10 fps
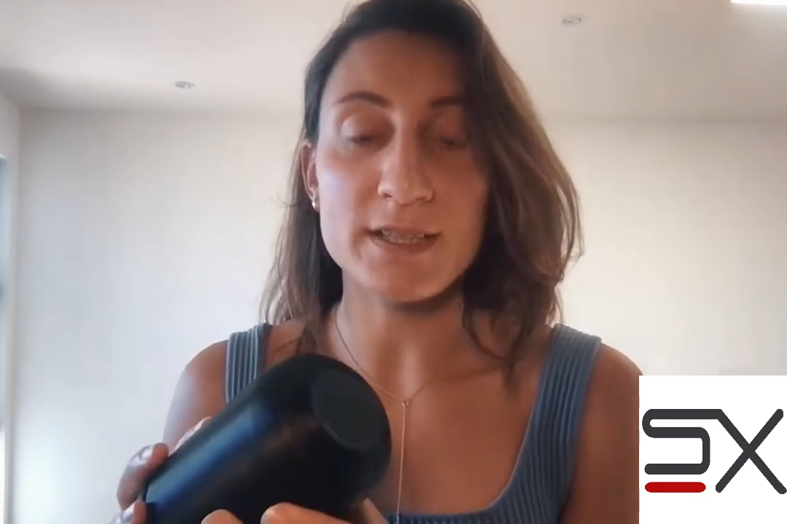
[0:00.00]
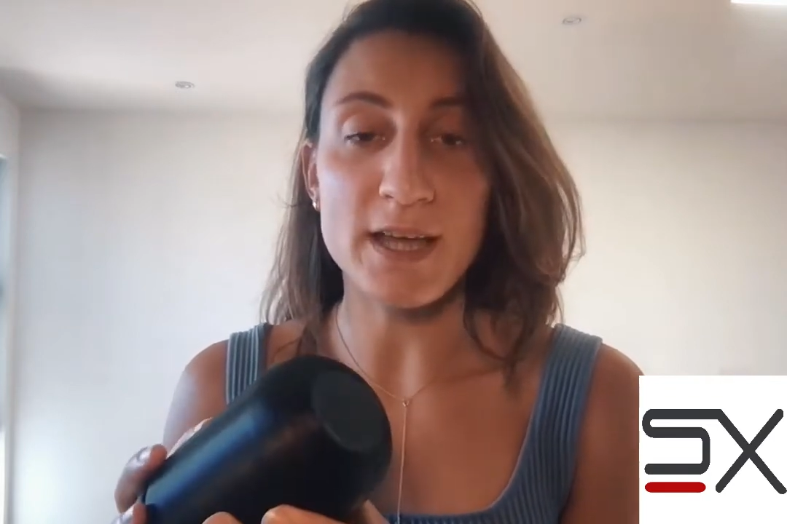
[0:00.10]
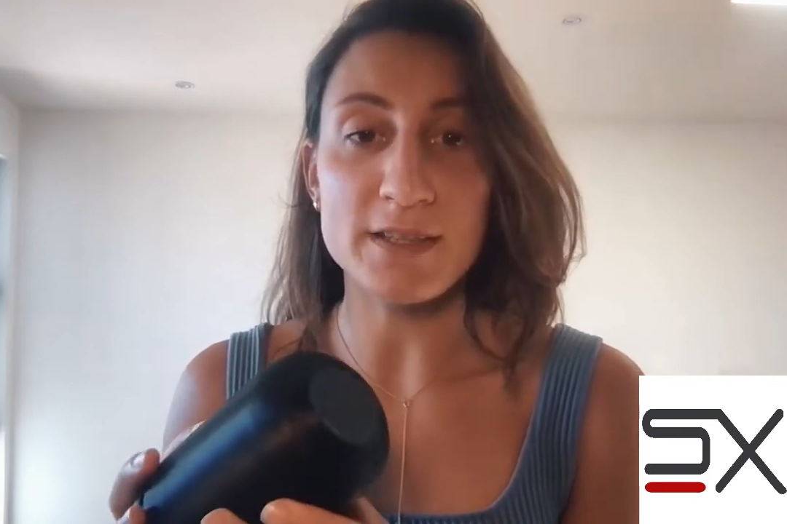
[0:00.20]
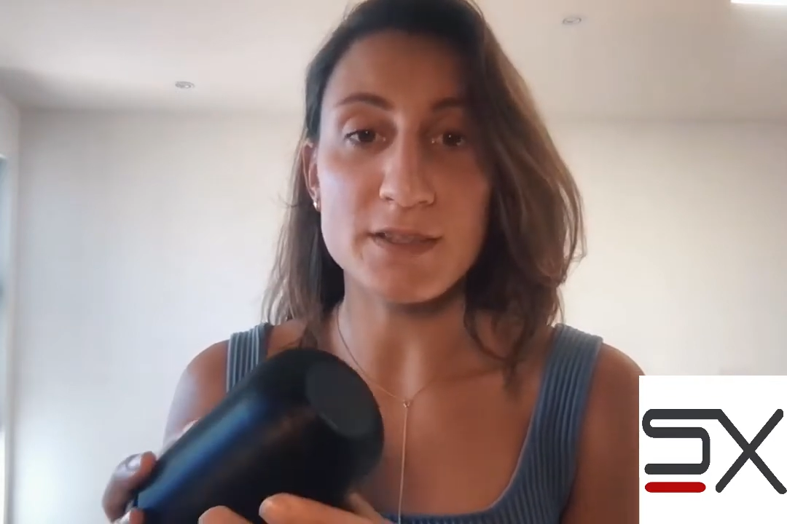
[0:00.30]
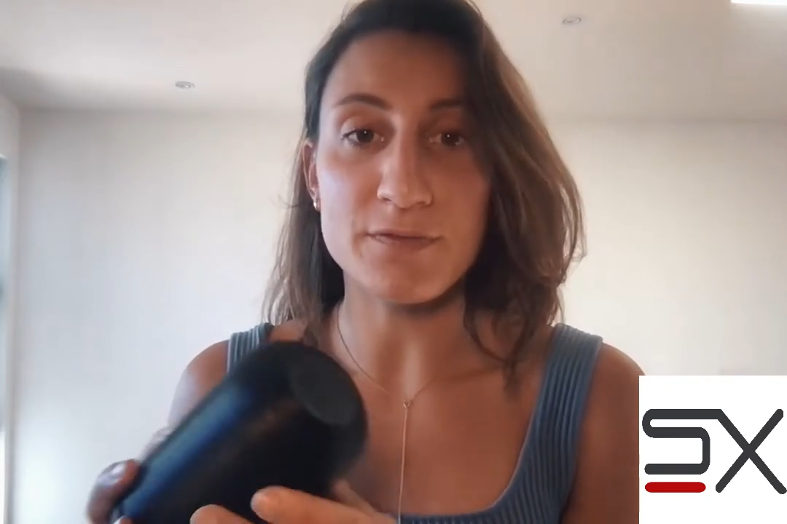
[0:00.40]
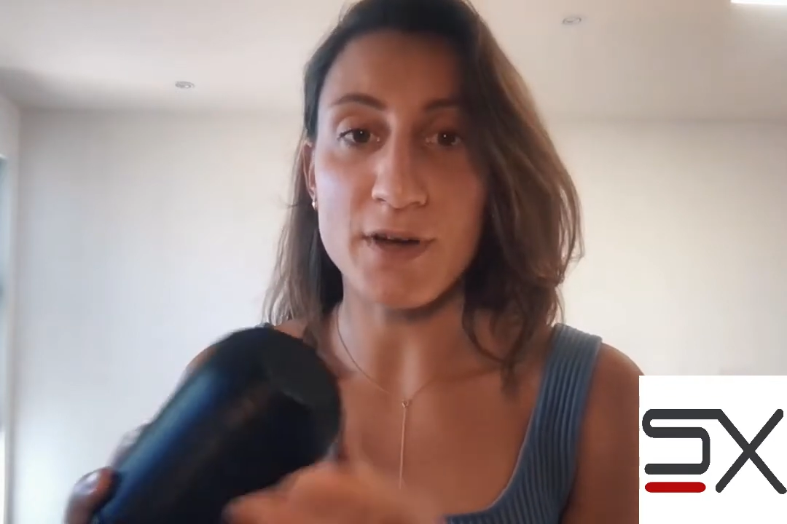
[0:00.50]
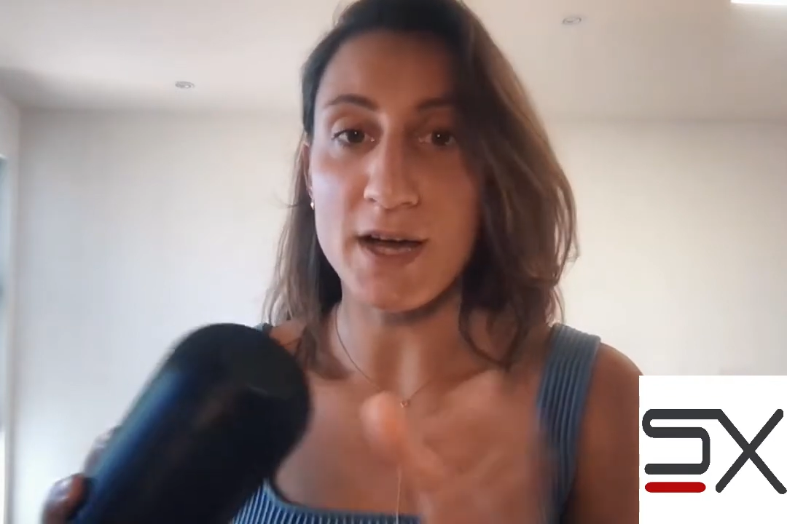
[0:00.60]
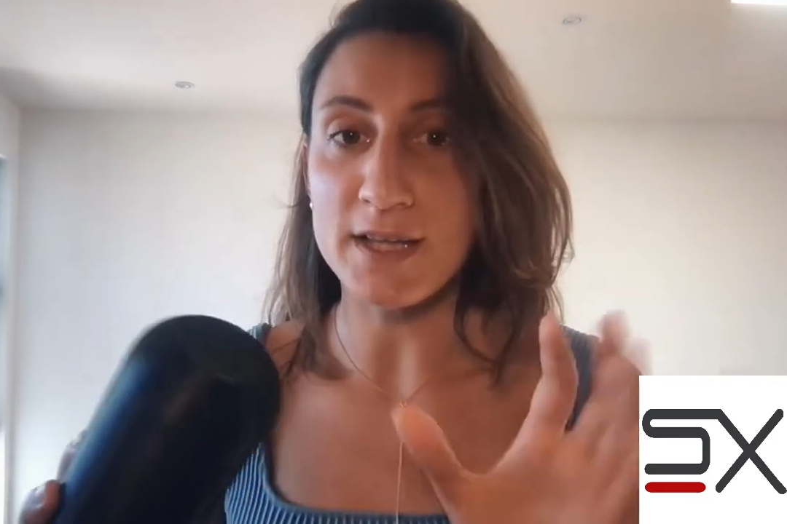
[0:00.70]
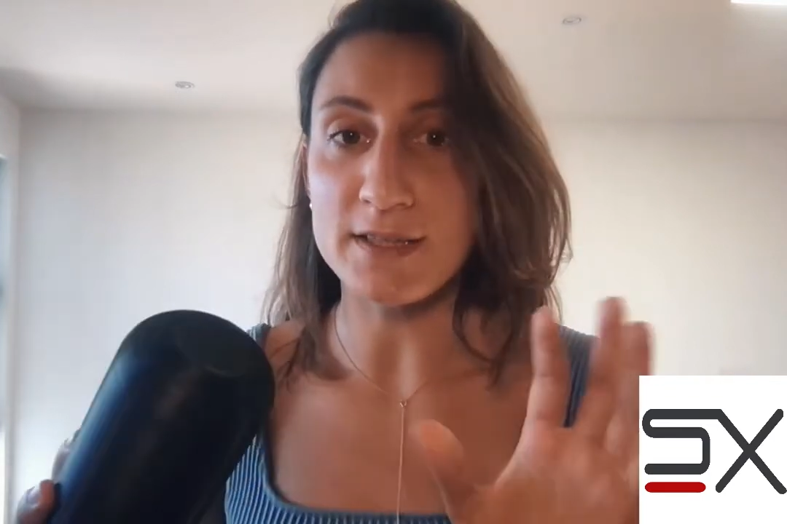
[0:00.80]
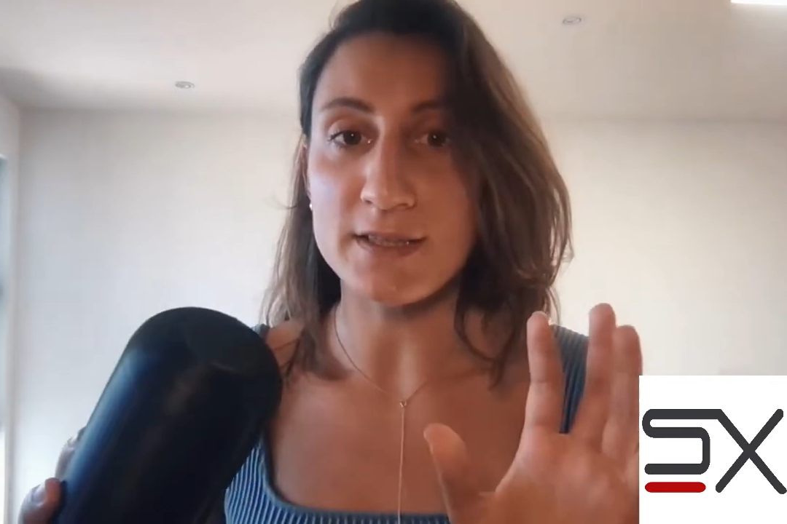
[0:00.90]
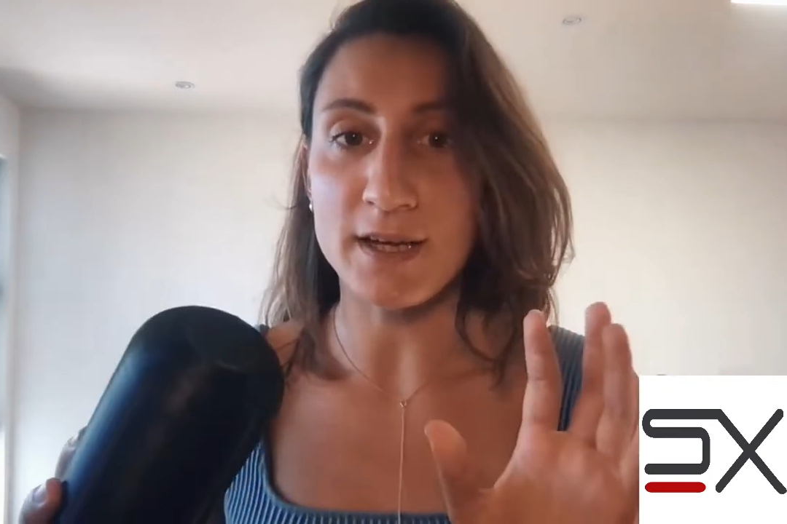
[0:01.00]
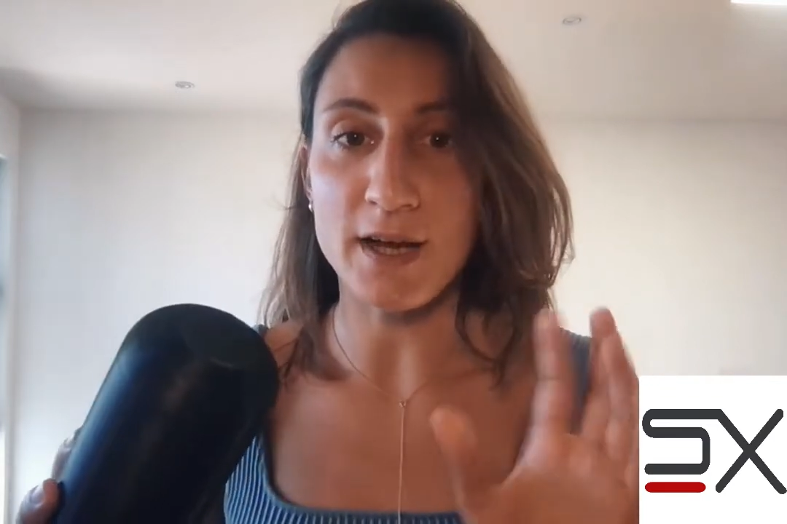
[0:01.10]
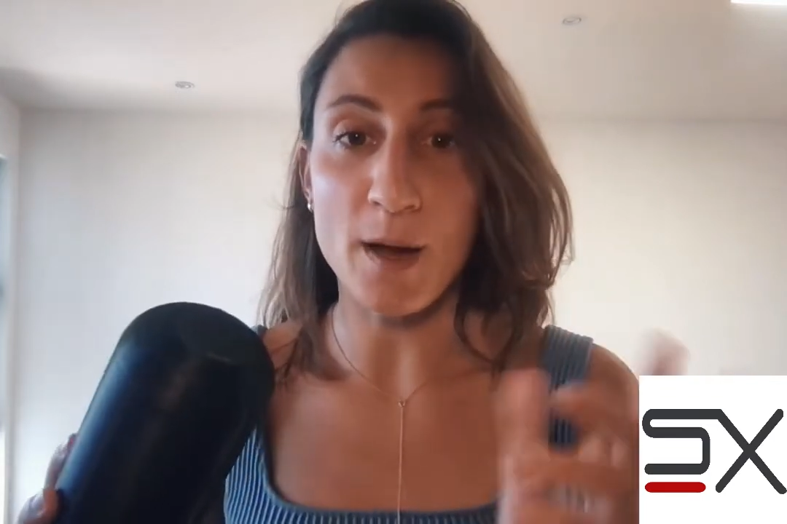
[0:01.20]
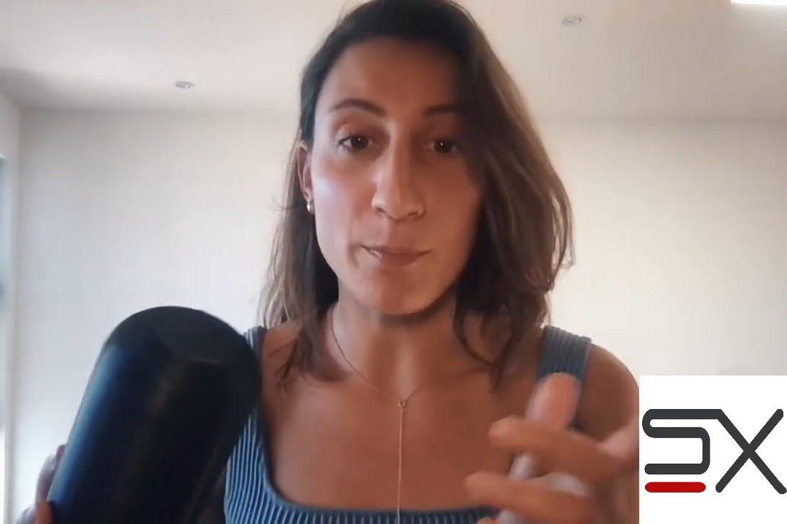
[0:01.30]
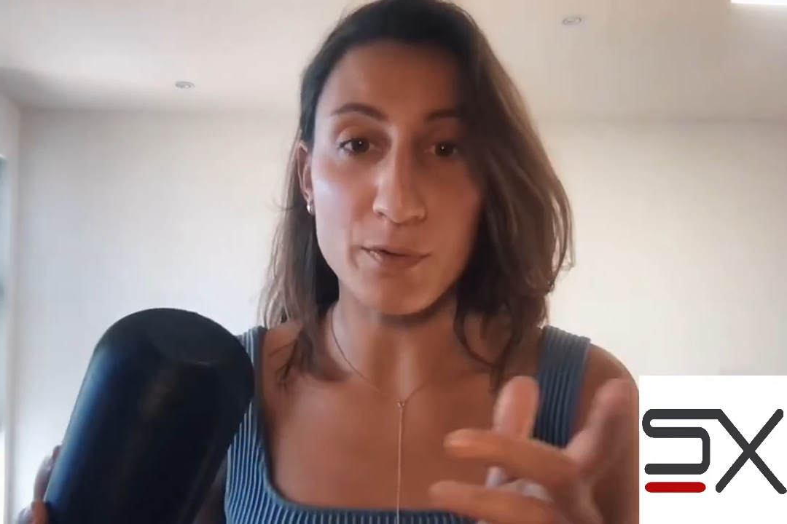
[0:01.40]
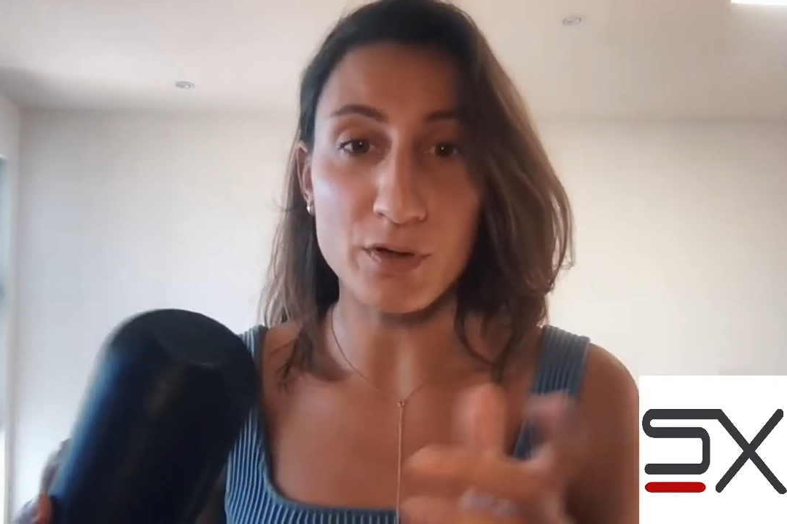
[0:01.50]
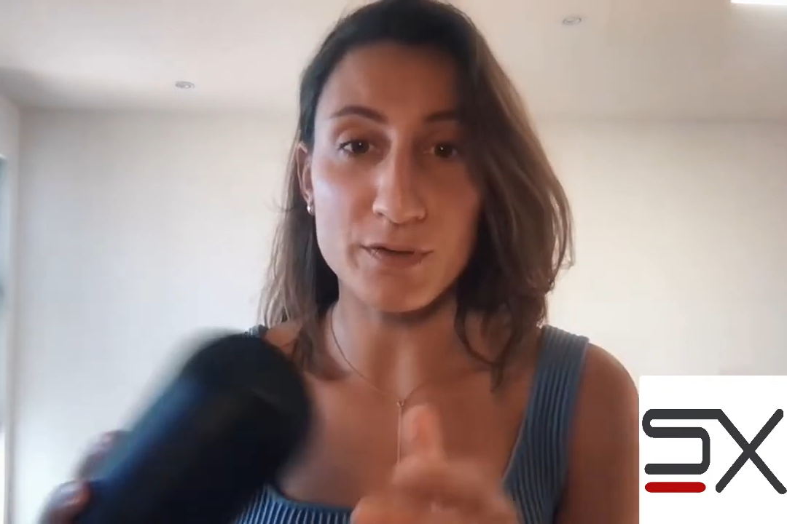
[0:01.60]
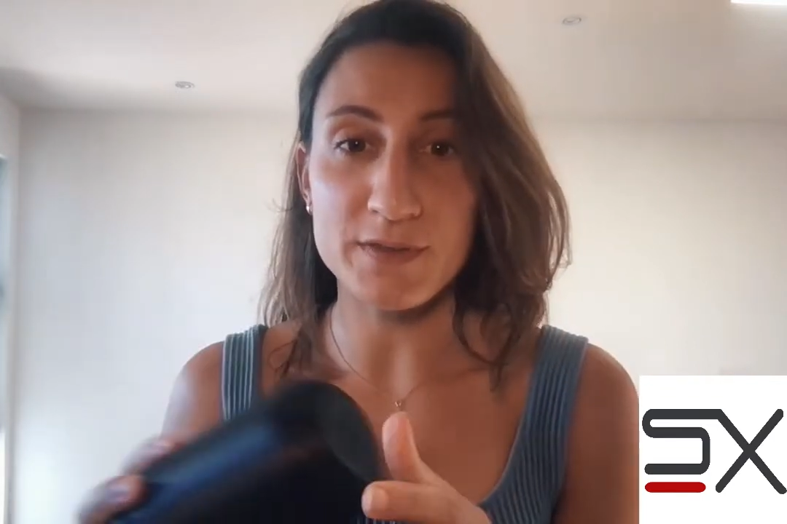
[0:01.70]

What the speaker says: identified a couple of